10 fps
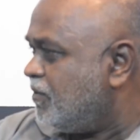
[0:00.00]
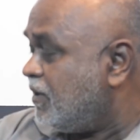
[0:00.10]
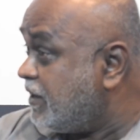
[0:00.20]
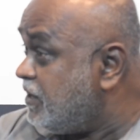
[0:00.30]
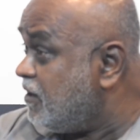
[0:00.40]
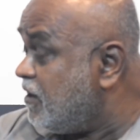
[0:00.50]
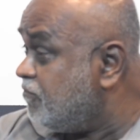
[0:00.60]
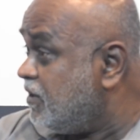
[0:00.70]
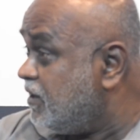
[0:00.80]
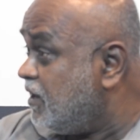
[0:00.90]
acting governor
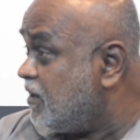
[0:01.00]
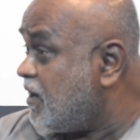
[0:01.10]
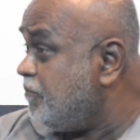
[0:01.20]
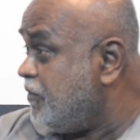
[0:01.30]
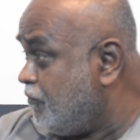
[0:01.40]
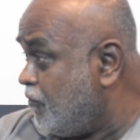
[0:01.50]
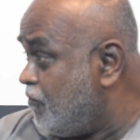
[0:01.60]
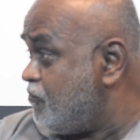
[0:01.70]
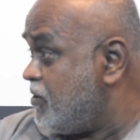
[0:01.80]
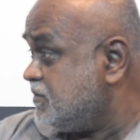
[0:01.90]
at that time, DeVoe,
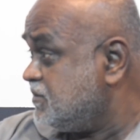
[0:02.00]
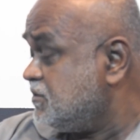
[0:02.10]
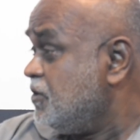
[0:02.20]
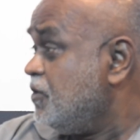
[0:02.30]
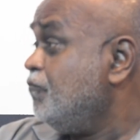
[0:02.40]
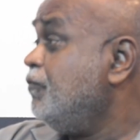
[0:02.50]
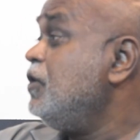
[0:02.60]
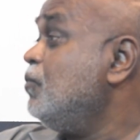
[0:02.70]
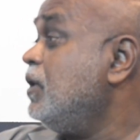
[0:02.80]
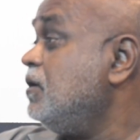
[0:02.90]
was very
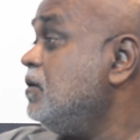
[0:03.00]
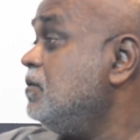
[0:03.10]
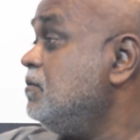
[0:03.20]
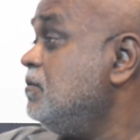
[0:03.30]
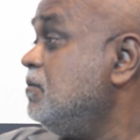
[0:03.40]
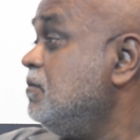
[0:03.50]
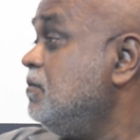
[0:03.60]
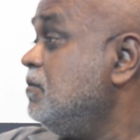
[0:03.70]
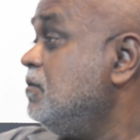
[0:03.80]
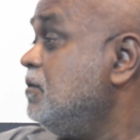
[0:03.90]
worried
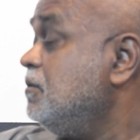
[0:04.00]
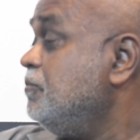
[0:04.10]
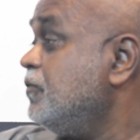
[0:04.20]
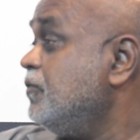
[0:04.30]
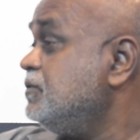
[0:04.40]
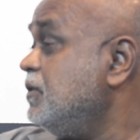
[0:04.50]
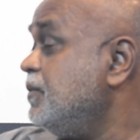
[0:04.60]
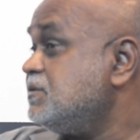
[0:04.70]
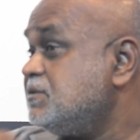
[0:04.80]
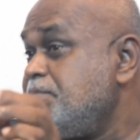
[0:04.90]
because there were
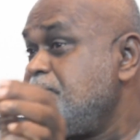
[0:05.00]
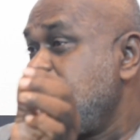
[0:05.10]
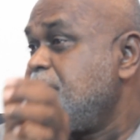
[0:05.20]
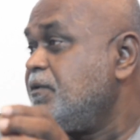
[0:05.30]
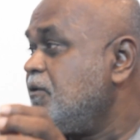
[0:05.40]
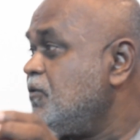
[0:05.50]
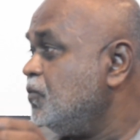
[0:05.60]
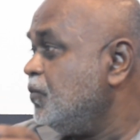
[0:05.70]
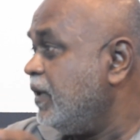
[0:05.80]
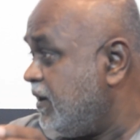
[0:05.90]
some people who
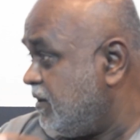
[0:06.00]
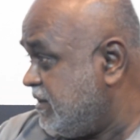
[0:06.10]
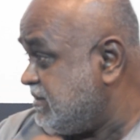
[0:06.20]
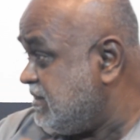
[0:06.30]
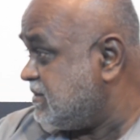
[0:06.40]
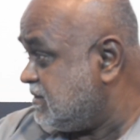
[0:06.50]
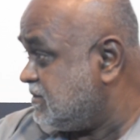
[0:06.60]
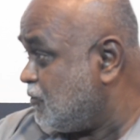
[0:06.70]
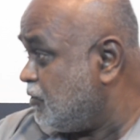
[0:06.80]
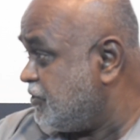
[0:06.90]
had diseases
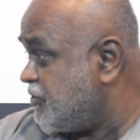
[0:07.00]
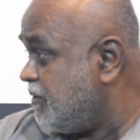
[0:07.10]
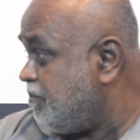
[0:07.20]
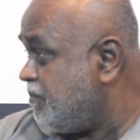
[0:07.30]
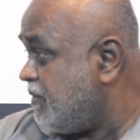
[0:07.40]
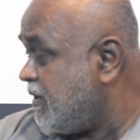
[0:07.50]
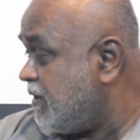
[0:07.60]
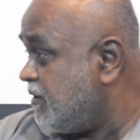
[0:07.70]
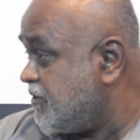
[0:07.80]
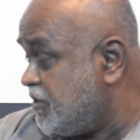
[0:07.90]
on the ship, and
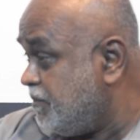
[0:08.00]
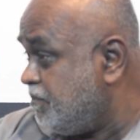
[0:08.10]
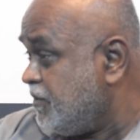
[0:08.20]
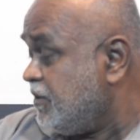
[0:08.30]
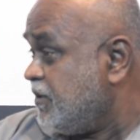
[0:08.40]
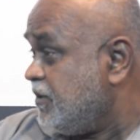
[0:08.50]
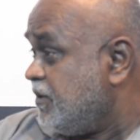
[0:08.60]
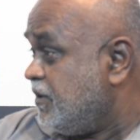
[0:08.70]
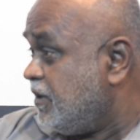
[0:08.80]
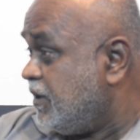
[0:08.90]
the ship,
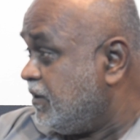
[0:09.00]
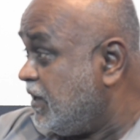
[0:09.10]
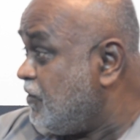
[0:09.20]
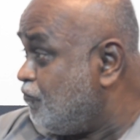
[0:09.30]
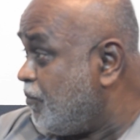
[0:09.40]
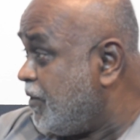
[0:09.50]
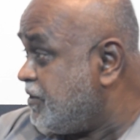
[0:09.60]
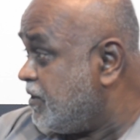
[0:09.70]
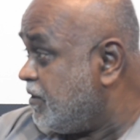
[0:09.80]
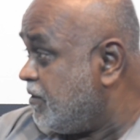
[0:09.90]
that
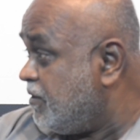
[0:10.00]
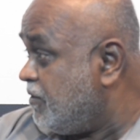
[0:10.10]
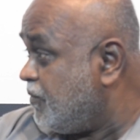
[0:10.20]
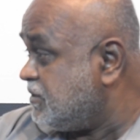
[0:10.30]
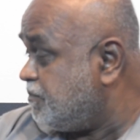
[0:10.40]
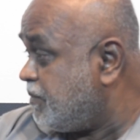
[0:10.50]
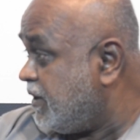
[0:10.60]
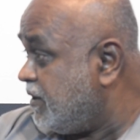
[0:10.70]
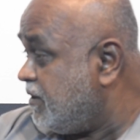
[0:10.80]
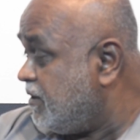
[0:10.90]
information was
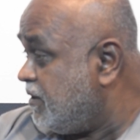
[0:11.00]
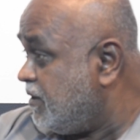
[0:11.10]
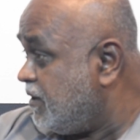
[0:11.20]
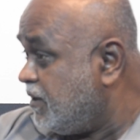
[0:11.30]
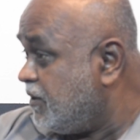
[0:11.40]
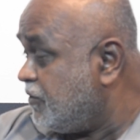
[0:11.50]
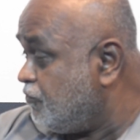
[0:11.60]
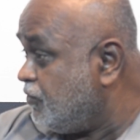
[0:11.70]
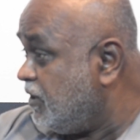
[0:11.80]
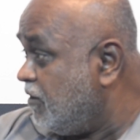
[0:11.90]
spread to
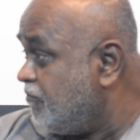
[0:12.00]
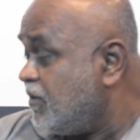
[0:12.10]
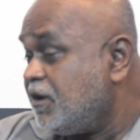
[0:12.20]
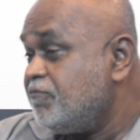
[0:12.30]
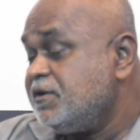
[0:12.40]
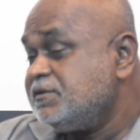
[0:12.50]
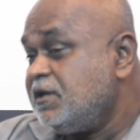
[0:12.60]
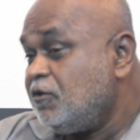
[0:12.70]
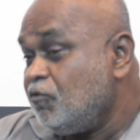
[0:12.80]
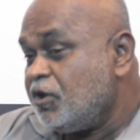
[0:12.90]
the governor. Governor said,
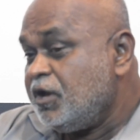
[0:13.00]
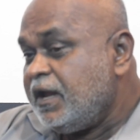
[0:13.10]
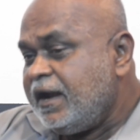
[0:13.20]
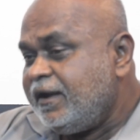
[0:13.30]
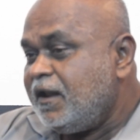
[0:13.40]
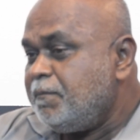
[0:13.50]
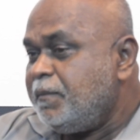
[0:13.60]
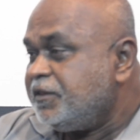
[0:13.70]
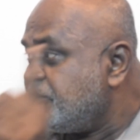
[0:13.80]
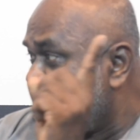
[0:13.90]
look, turn back
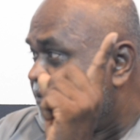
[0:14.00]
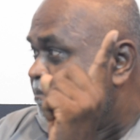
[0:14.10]
the ship.